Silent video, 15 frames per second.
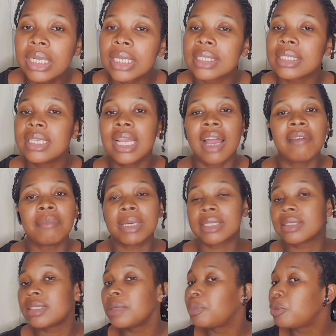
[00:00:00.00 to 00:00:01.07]
I still have my
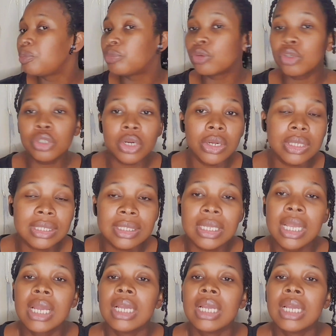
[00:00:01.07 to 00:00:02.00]
staple products.